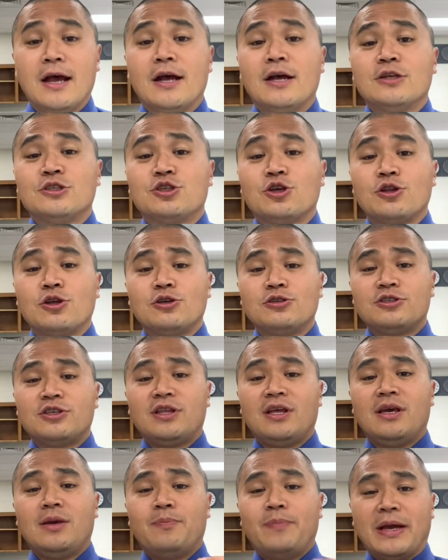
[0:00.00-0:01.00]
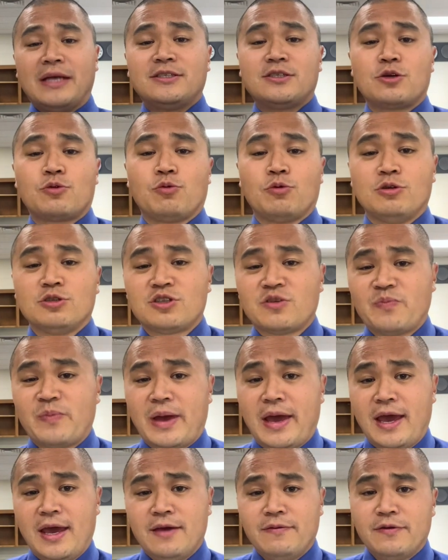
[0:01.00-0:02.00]
So those are the basic rules of
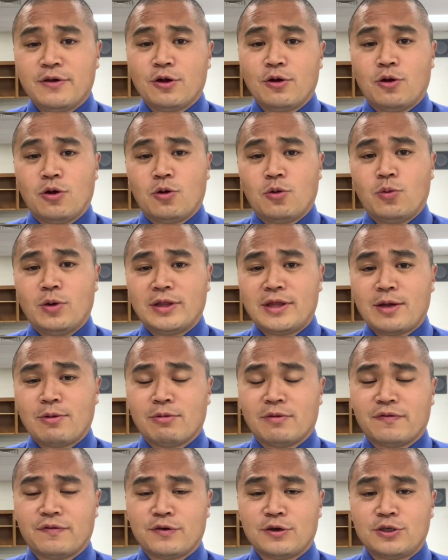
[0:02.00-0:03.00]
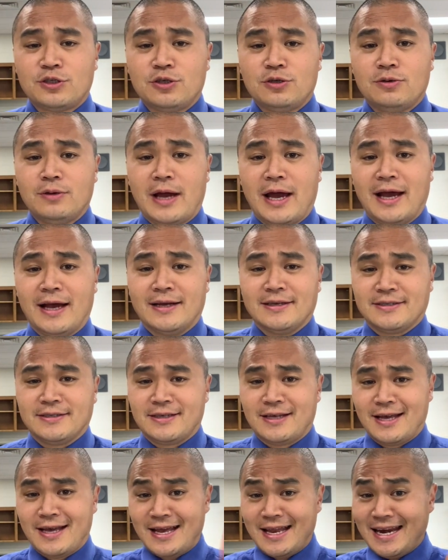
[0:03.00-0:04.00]
behavior, or what they refer to as
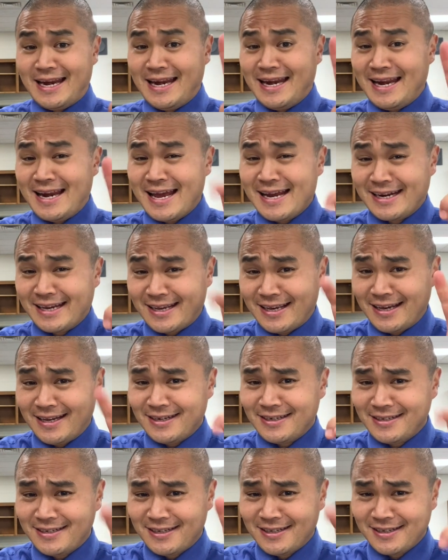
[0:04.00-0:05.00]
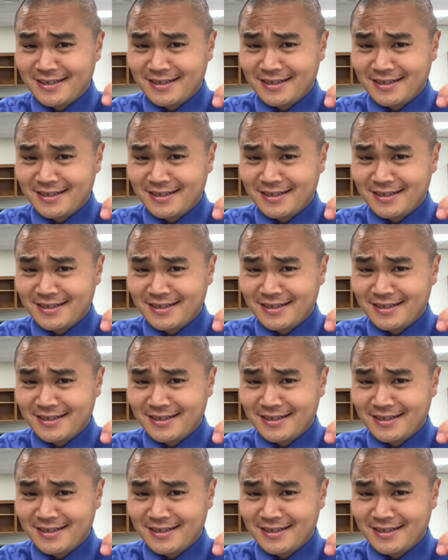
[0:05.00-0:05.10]
netiquette.